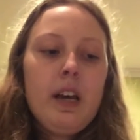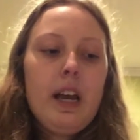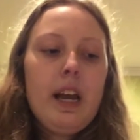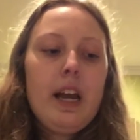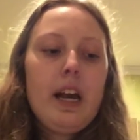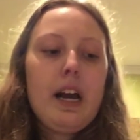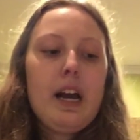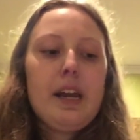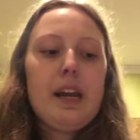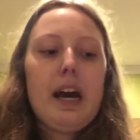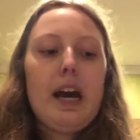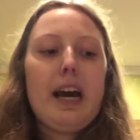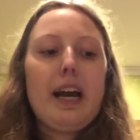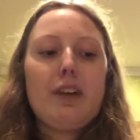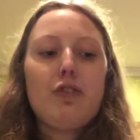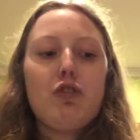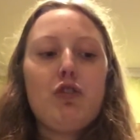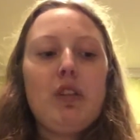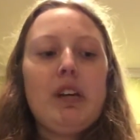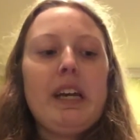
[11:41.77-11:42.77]
And I
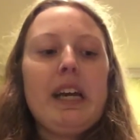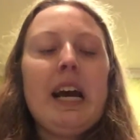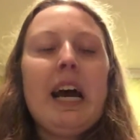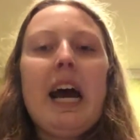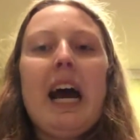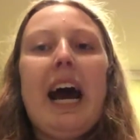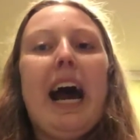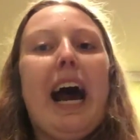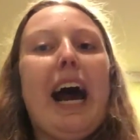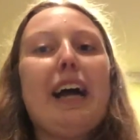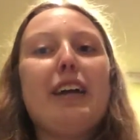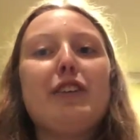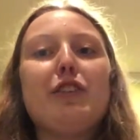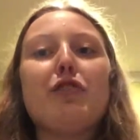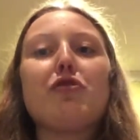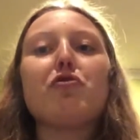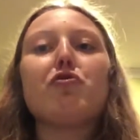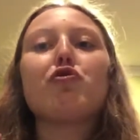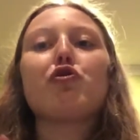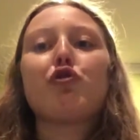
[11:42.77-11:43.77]
actually had
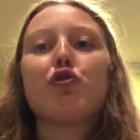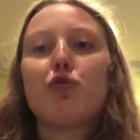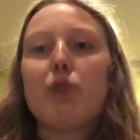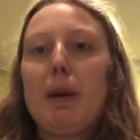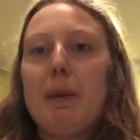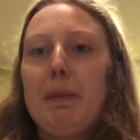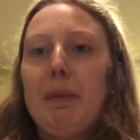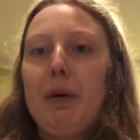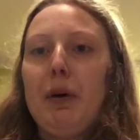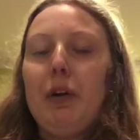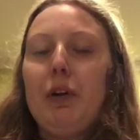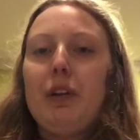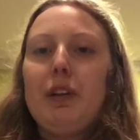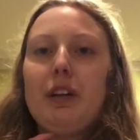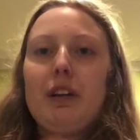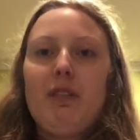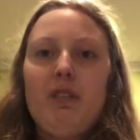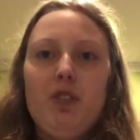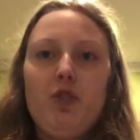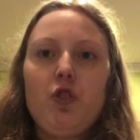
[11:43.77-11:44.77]
to triple
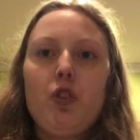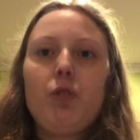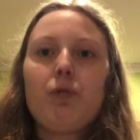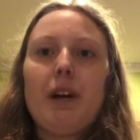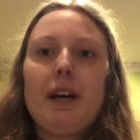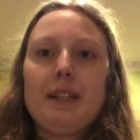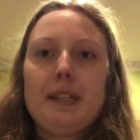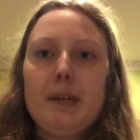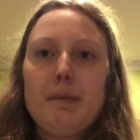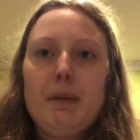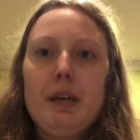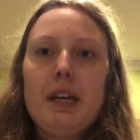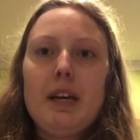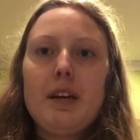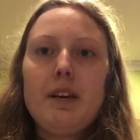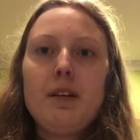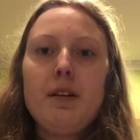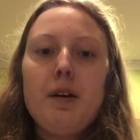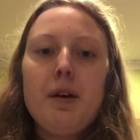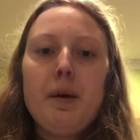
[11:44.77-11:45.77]
the original
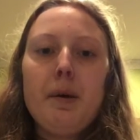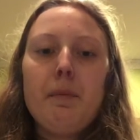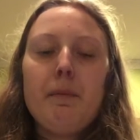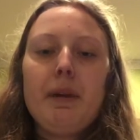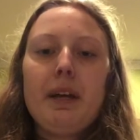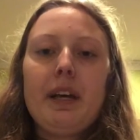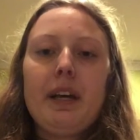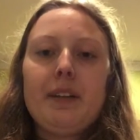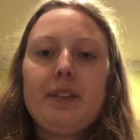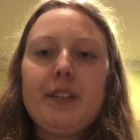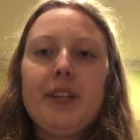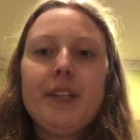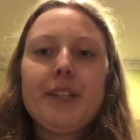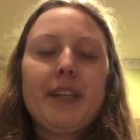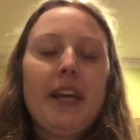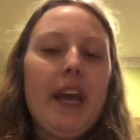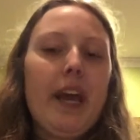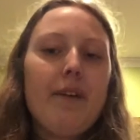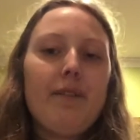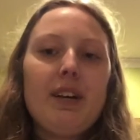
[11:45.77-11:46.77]
recipe because this
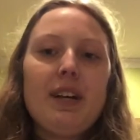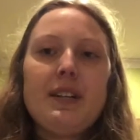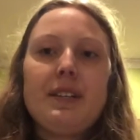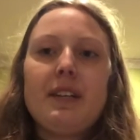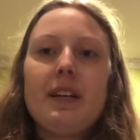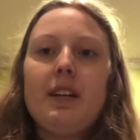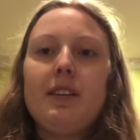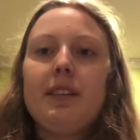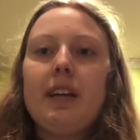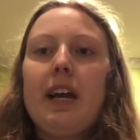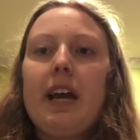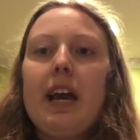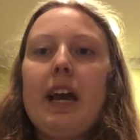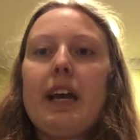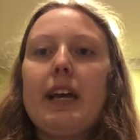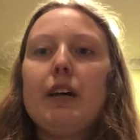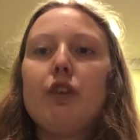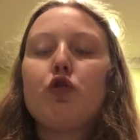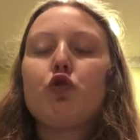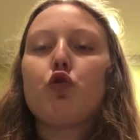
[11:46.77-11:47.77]
canvas is
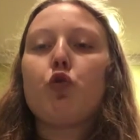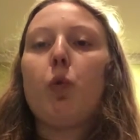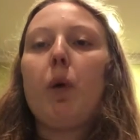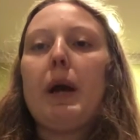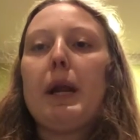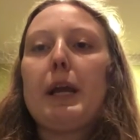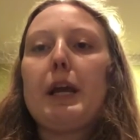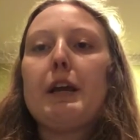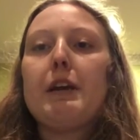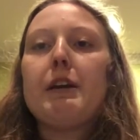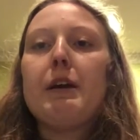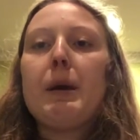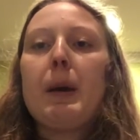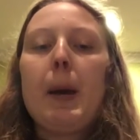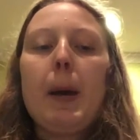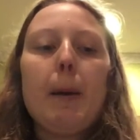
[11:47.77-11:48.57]
a 20